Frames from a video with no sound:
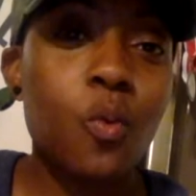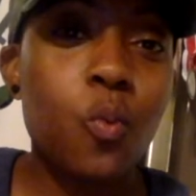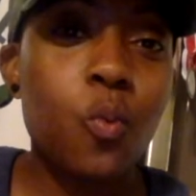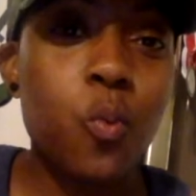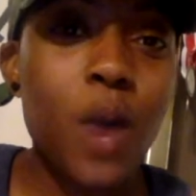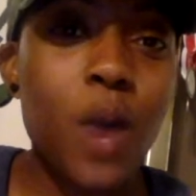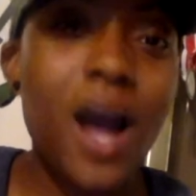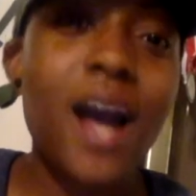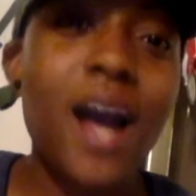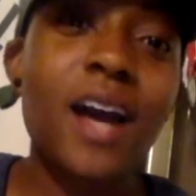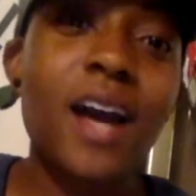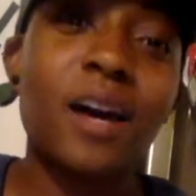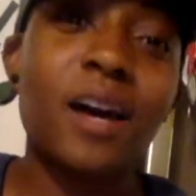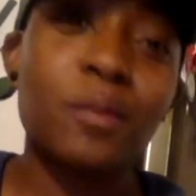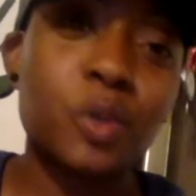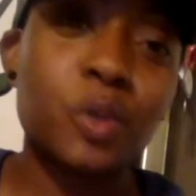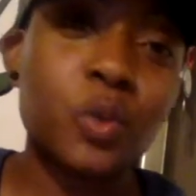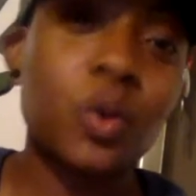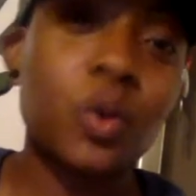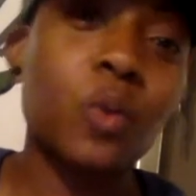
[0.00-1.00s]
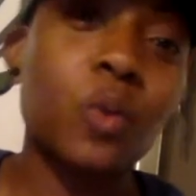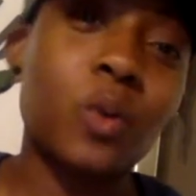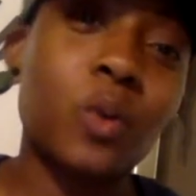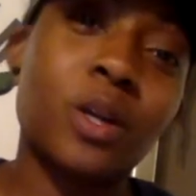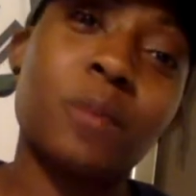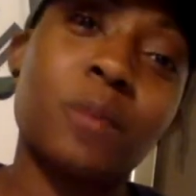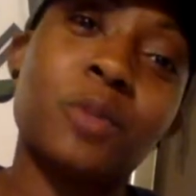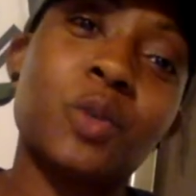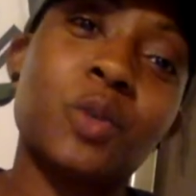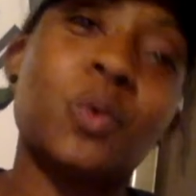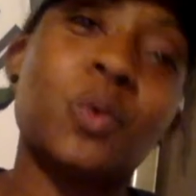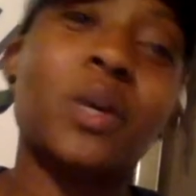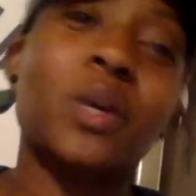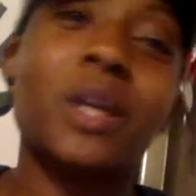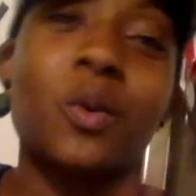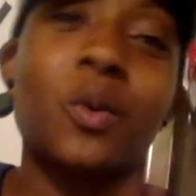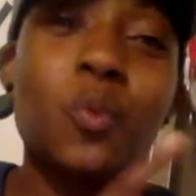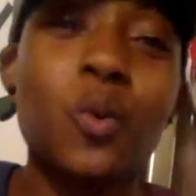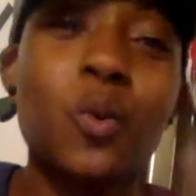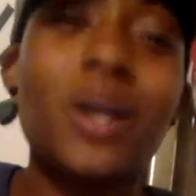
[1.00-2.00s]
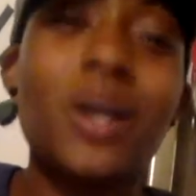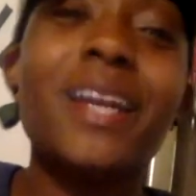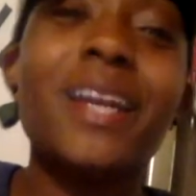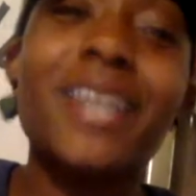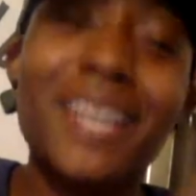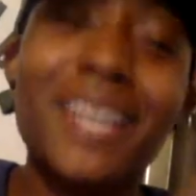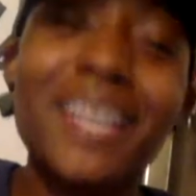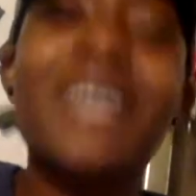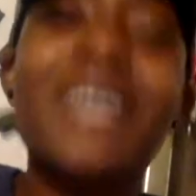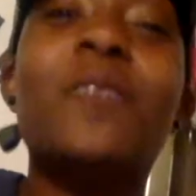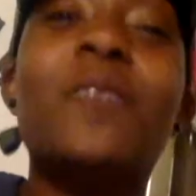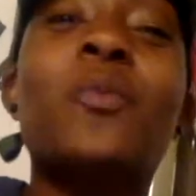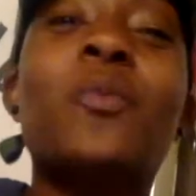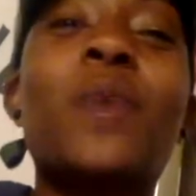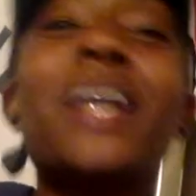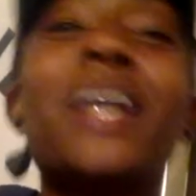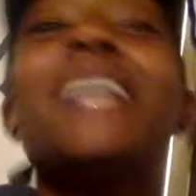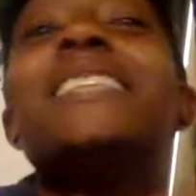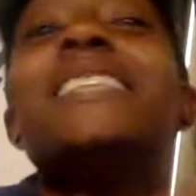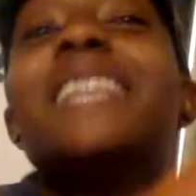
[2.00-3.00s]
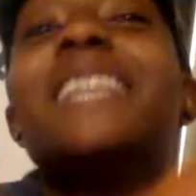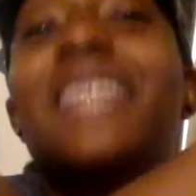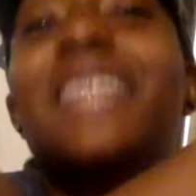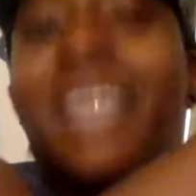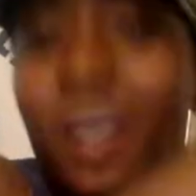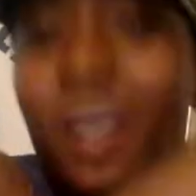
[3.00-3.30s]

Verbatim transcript: why I'm doing what I'm doing and what it, what is it that